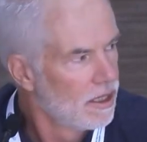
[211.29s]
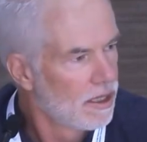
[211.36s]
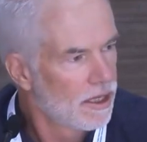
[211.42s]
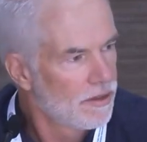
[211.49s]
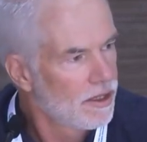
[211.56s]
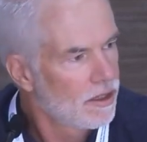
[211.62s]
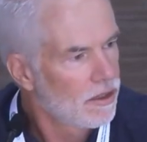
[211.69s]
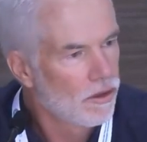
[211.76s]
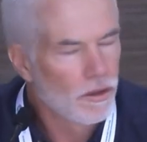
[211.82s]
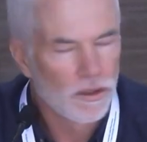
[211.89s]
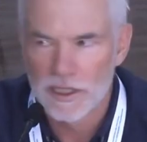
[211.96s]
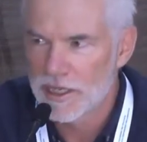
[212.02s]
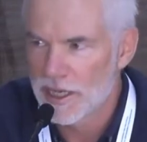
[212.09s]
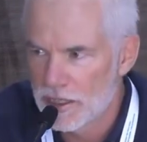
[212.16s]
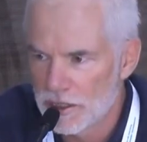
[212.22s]
I think all the
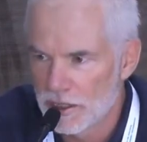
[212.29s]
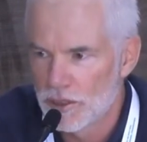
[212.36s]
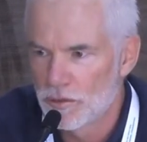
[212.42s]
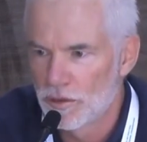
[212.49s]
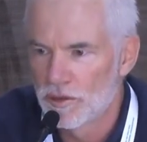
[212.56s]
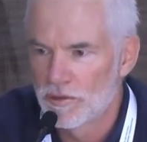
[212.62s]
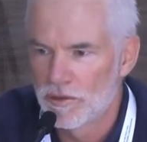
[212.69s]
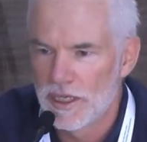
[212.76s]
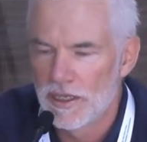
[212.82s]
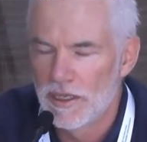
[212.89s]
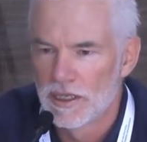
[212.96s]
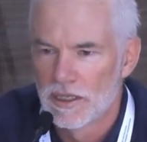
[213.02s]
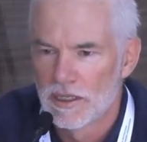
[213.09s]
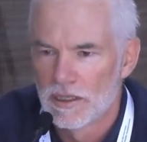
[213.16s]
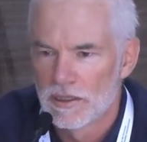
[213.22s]
case studies will agree
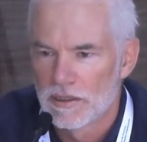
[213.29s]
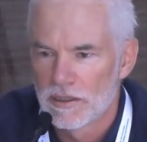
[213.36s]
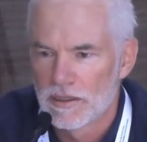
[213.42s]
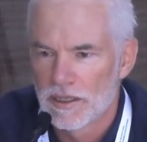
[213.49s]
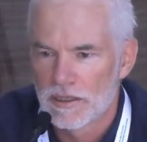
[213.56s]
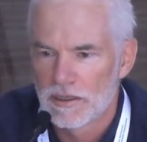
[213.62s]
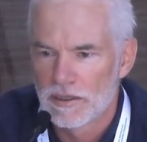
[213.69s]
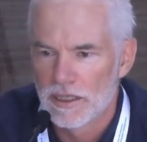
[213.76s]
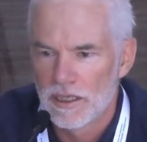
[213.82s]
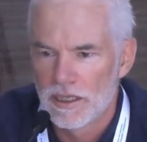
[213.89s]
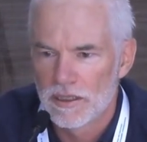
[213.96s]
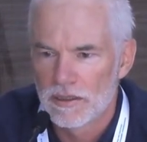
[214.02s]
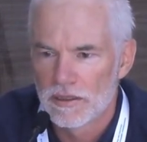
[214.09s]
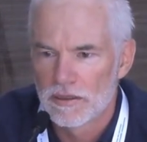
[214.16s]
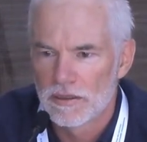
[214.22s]
that
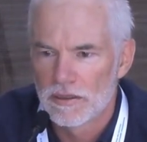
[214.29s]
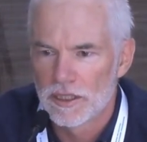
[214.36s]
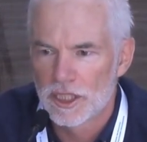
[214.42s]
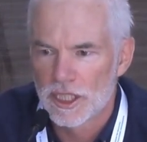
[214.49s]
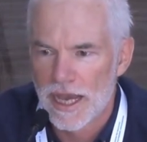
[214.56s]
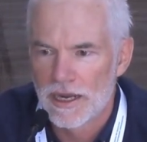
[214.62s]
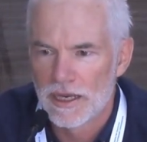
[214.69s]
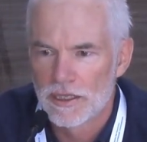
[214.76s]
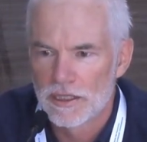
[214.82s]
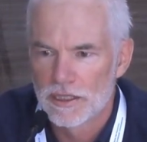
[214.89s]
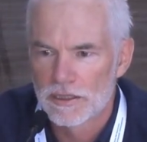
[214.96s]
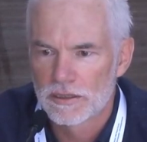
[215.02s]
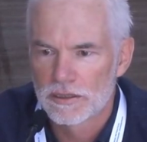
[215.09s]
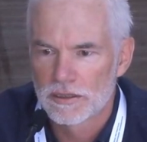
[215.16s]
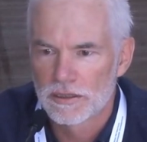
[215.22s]
the
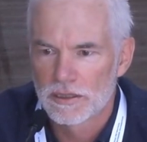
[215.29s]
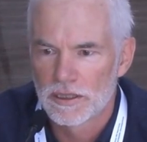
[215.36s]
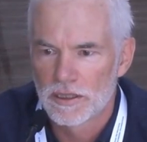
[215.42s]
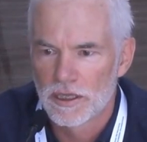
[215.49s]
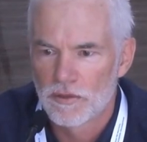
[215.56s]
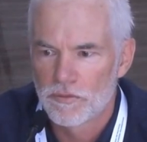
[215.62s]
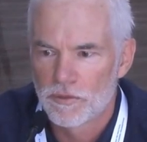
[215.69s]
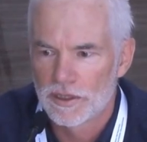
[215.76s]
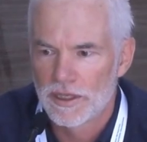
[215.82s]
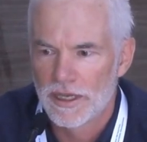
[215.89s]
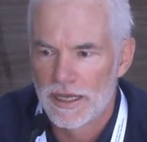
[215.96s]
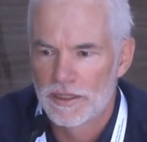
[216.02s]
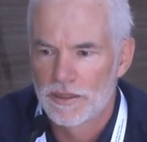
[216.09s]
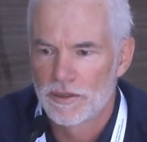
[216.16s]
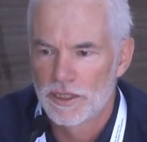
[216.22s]
challenge of what they
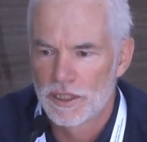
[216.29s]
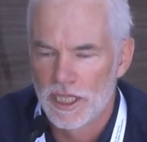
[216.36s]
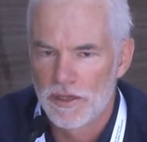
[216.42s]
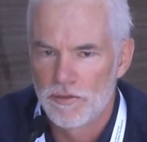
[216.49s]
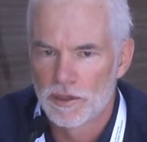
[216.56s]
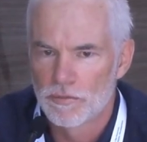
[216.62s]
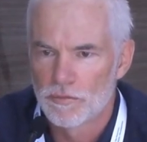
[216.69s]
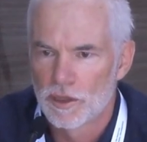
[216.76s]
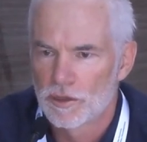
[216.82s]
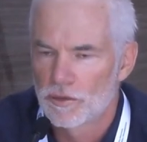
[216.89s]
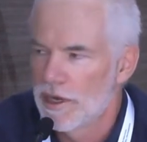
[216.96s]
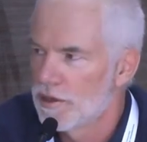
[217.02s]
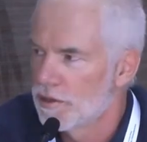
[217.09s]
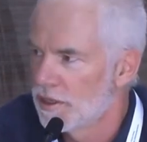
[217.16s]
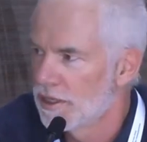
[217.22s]
had to achieve was much
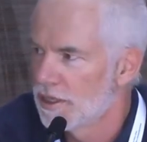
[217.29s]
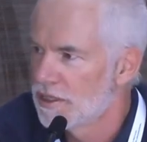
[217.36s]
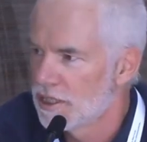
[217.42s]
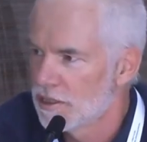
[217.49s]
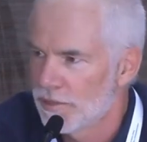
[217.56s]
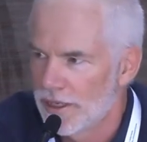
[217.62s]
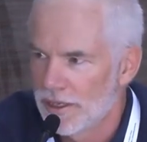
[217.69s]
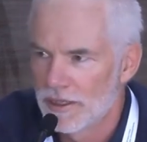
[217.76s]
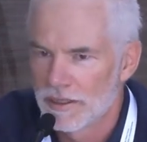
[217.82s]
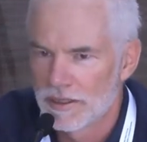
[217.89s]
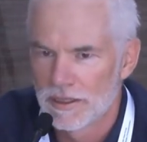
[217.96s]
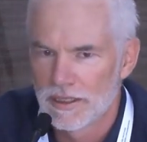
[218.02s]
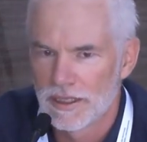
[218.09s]
greater than anticipated,